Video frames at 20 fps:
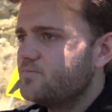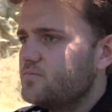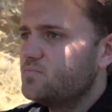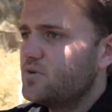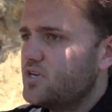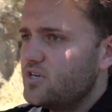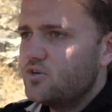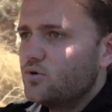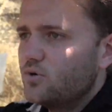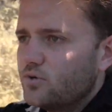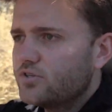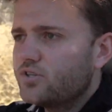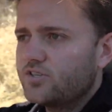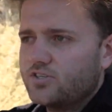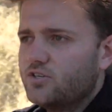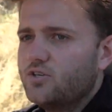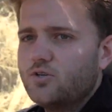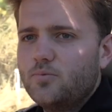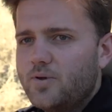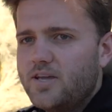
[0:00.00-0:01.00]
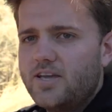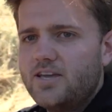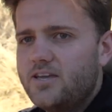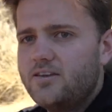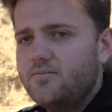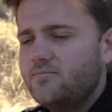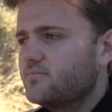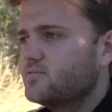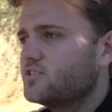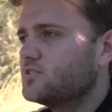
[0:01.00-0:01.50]
but you'll still
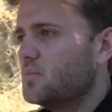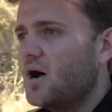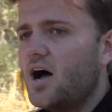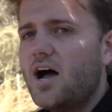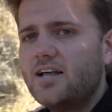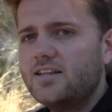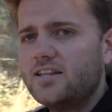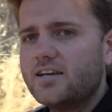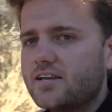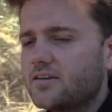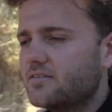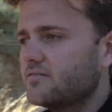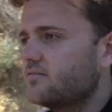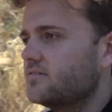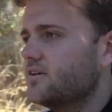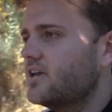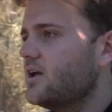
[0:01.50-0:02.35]
be smiling.